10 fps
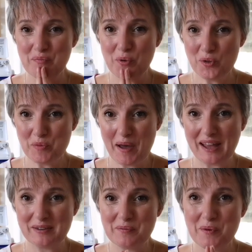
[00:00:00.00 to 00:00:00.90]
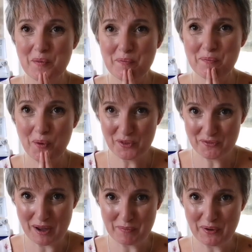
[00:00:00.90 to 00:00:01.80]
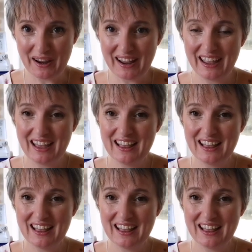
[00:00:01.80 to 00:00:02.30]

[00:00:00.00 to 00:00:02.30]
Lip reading: bought the pattern, bought the fabric,